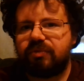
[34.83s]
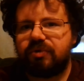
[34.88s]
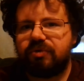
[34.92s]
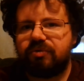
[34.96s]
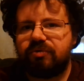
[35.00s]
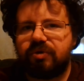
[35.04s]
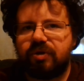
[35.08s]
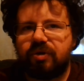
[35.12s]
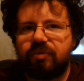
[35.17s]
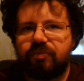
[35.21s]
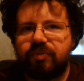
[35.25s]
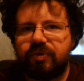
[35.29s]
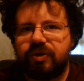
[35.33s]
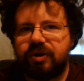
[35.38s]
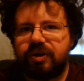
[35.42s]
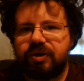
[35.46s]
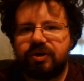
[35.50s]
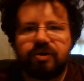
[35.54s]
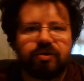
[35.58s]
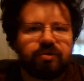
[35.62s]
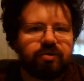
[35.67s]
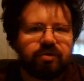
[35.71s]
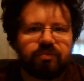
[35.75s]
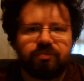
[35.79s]
two
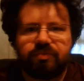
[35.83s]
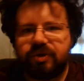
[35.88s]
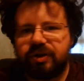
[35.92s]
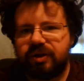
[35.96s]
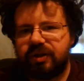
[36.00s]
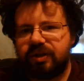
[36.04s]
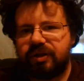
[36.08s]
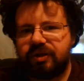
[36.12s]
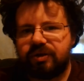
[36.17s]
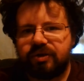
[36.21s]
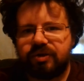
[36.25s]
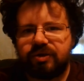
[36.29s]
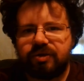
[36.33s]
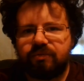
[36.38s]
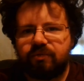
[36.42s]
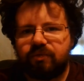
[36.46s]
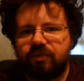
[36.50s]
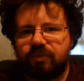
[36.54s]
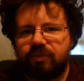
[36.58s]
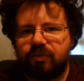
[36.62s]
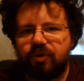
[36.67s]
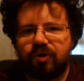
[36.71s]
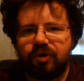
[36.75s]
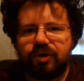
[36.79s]
companies that are competing in a
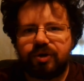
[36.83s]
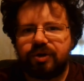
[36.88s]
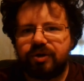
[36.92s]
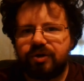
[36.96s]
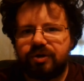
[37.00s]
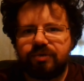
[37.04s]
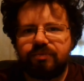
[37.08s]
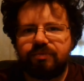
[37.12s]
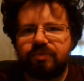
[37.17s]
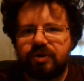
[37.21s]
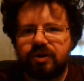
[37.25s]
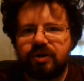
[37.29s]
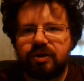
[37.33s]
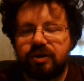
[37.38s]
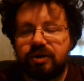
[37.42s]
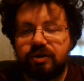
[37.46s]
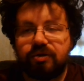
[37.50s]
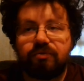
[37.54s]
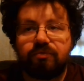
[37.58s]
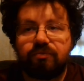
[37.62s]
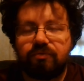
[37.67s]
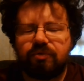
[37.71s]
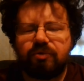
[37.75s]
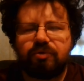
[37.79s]
similar market to
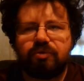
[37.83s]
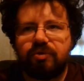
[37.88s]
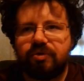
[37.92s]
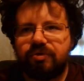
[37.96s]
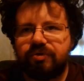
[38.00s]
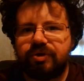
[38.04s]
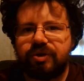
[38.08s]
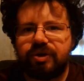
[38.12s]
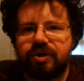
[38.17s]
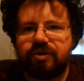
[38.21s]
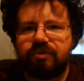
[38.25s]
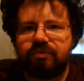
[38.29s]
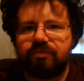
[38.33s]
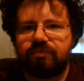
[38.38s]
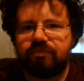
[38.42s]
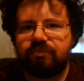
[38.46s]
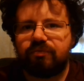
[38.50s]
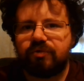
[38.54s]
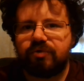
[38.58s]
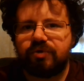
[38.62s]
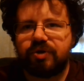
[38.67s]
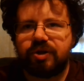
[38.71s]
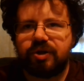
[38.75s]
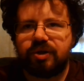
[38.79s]
be close,
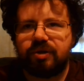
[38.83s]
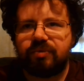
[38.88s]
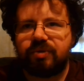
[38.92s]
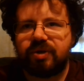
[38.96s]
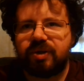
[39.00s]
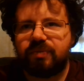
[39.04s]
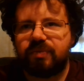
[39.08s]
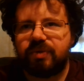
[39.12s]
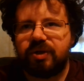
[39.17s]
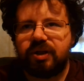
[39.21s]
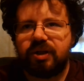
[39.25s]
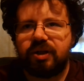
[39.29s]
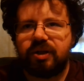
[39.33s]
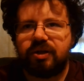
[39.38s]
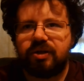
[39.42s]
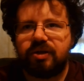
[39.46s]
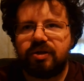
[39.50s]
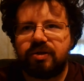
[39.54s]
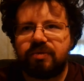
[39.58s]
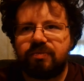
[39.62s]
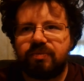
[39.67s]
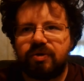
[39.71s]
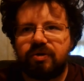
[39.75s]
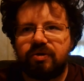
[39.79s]
and we'll see if speed
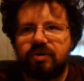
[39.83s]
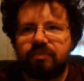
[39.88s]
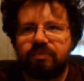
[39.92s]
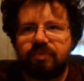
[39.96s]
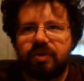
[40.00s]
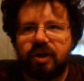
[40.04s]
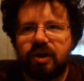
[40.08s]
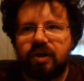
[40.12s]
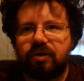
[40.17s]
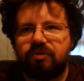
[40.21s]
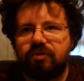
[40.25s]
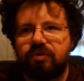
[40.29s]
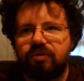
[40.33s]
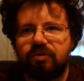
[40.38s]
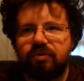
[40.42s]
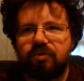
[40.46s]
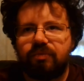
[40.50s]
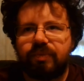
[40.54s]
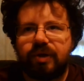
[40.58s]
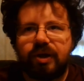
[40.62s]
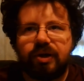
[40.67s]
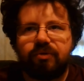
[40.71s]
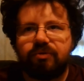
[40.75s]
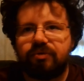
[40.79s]
is better than power
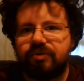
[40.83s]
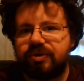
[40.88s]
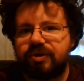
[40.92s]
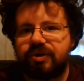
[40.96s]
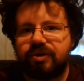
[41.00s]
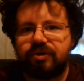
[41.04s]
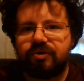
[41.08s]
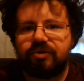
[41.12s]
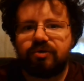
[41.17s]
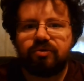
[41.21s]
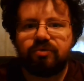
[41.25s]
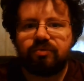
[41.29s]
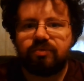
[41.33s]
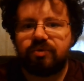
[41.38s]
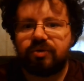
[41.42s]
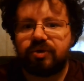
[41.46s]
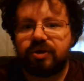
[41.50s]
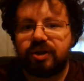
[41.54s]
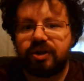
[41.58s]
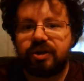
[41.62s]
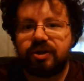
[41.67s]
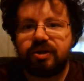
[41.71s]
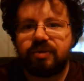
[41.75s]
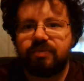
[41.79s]
or power is going to
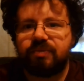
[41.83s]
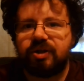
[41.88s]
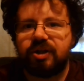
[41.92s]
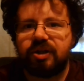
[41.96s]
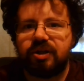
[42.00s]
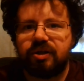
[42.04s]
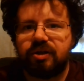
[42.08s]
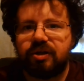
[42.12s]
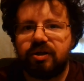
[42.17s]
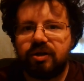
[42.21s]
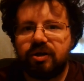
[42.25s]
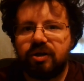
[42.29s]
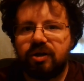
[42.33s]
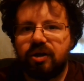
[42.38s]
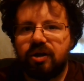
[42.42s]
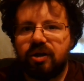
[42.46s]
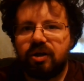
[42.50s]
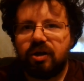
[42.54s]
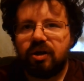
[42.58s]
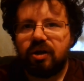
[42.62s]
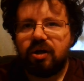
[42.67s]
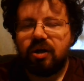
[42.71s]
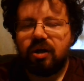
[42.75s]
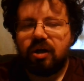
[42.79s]
overtake speed.
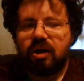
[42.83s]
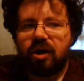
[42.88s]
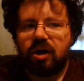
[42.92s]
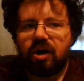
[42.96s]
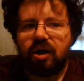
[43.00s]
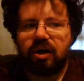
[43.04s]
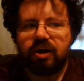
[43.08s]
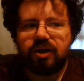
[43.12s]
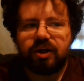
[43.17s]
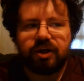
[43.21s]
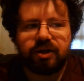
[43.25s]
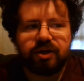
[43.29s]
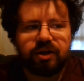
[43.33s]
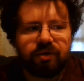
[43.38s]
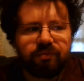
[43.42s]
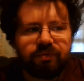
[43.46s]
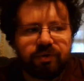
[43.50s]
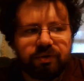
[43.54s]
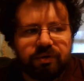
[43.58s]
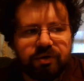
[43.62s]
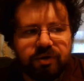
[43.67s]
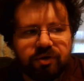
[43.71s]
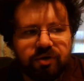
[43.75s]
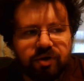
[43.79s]
Uh, that's not
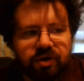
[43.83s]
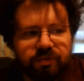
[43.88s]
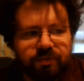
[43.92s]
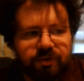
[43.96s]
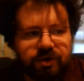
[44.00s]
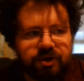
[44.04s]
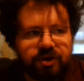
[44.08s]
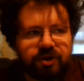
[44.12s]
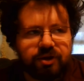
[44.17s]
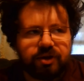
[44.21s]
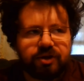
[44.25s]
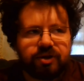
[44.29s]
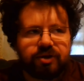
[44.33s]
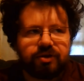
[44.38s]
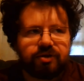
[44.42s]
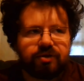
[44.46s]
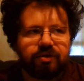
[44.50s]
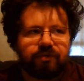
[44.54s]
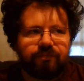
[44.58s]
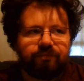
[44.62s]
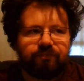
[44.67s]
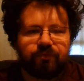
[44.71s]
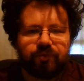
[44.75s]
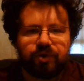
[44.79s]
what I'm going to talk about tonight,
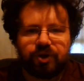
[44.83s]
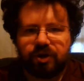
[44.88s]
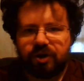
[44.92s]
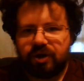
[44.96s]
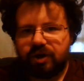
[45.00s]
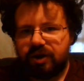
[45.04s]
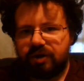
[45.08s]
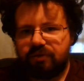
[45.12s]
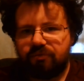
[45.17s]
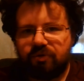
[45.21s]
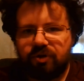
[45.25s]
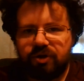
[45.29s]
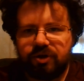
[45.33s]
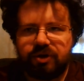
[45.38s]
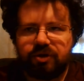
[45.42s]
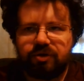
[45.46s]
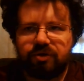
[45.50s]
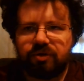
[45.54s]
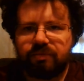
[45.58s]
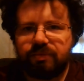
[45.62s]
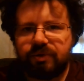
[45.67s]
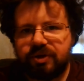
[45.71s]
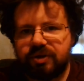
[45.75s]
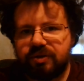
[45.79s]
though. I want
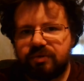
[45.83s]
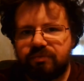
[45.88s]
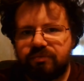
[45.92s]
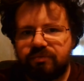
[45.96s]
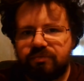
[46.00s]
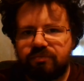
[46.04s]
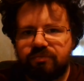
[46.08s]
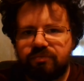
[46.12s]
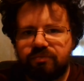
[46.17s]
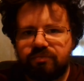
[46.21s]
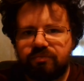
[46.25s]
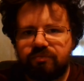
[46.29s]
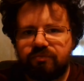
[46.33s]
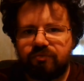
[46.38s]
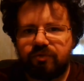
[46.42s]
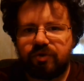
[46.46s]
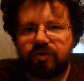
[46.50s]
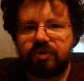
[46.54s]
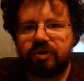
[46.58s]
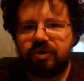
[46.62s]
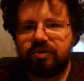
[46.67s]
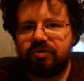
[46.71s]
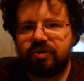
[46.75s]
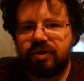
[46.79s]
to talk about some
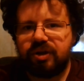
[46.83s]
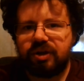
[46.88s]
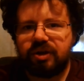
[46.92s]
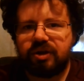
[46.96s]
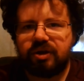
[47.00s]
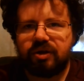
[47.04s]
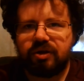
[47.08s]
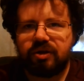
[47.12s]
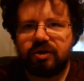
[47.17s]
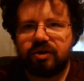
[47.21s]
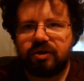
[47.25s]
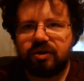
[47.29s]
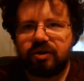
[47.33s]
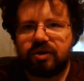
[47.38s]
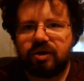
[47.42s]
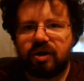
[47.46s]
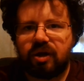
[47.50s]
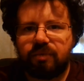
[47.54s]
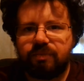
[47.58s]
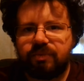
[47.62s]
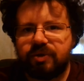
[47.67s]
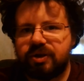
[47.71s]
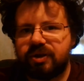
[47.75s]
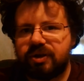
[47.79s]
very unique
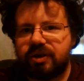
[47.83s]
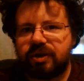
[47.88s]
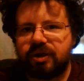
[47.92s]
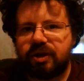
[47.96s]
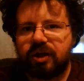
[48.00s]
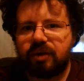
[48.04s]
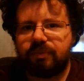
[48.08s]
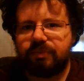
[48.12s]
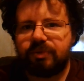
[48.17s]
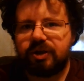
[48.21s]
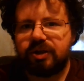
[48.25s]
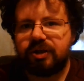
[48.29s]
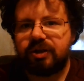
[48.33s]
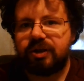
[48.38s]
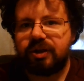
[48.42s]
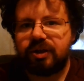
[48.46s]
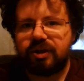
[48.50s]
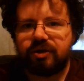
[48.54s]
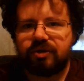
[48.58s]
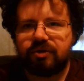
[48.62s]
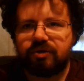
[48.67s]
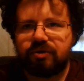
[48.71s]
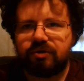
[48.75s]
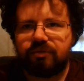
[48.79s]
topics that happen in
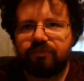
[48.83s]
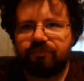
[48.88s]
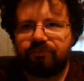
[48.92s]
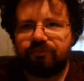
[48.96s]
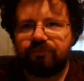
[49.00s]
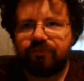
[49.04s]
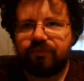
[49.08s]
nature,